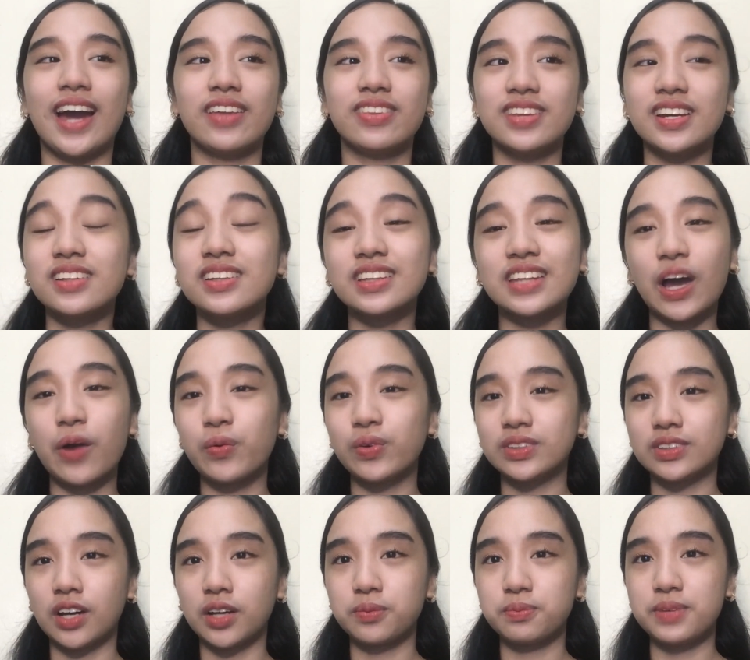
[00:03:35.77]
I think that I
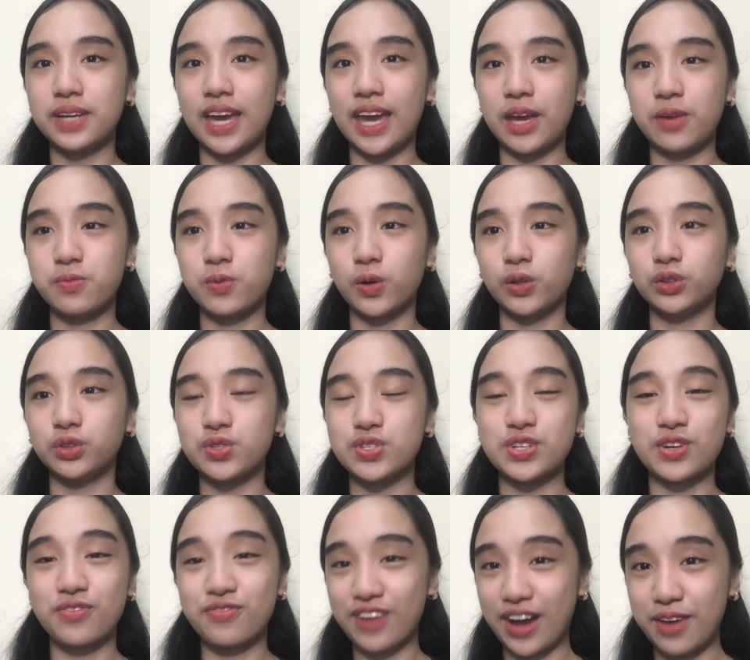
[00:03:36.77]
will not be able to
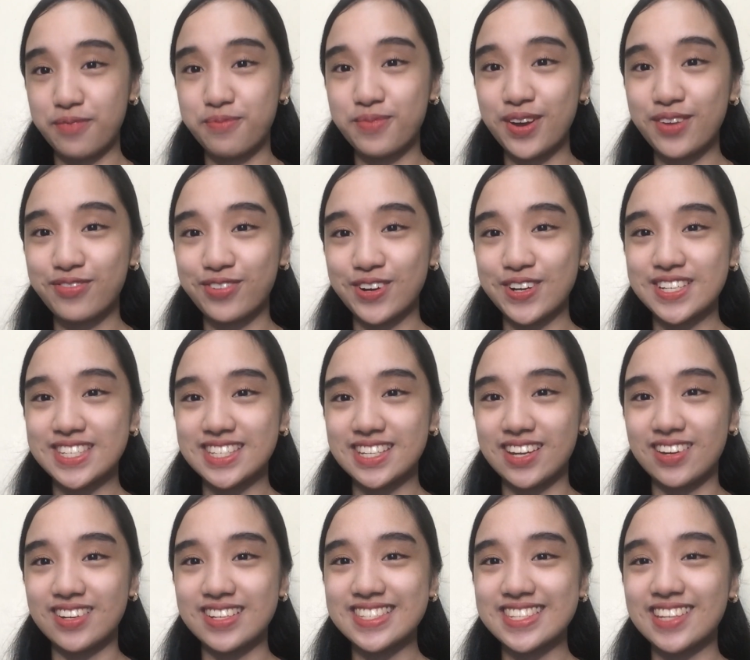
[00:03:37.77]
survive my first
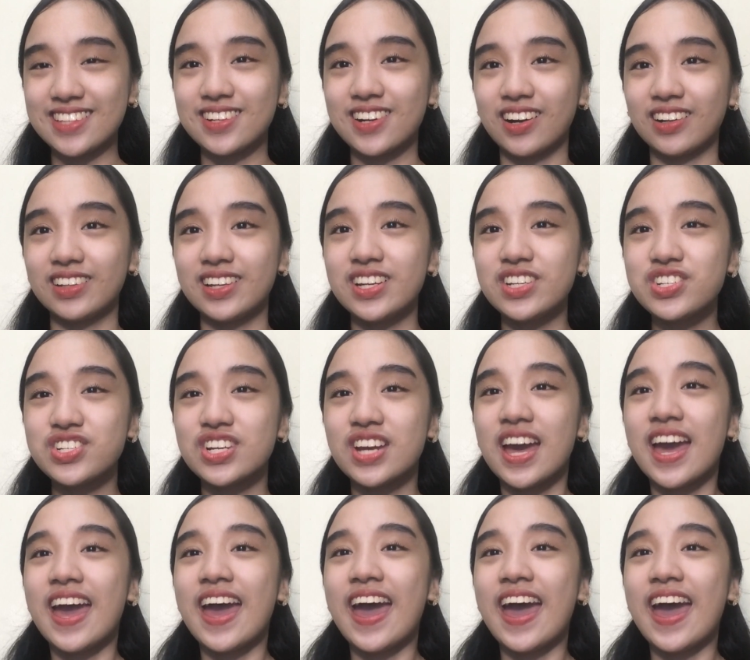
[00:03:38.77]
years in college,